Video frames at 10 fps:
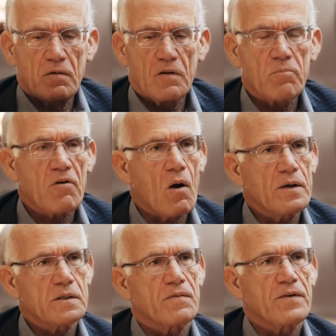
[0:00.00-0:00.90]

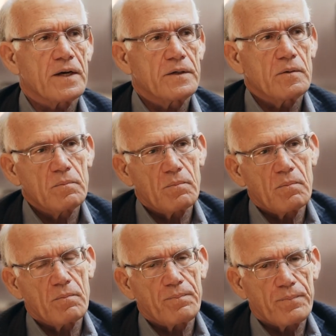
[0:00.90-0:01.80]
LeBron is a victim.
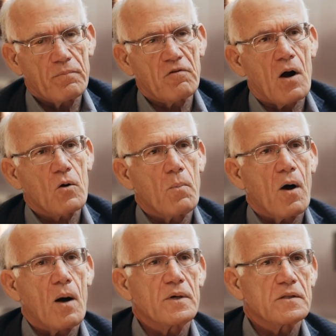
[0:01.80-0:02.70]
Barack
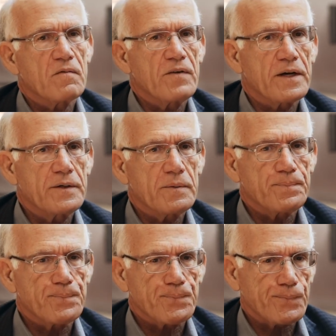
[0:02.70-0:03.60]
Obama is a
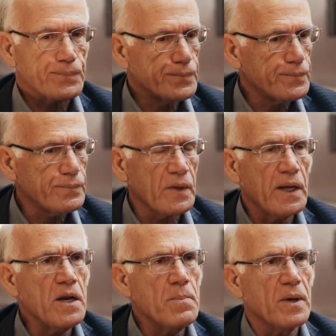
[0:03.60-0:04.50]
victim.
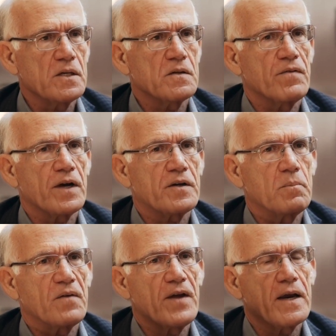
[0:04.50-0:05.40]
Anybody's a victim
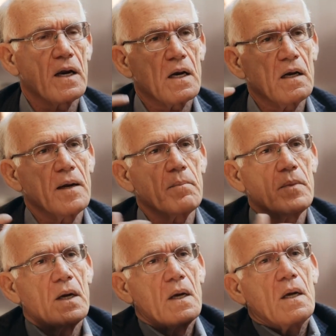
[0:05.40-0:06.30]
mm-hmm. if they can claim
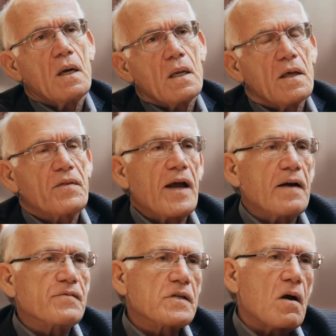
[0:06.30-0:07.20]
that they
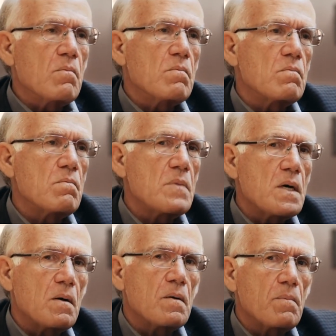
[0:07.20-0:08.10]
have some
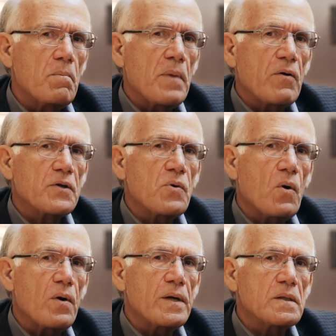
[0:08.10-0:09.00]

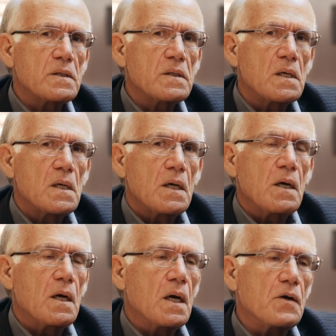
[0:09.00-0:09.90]
meritorious,
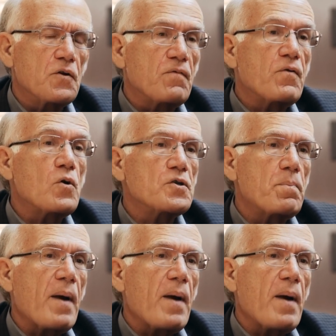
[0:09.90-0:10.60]
diverse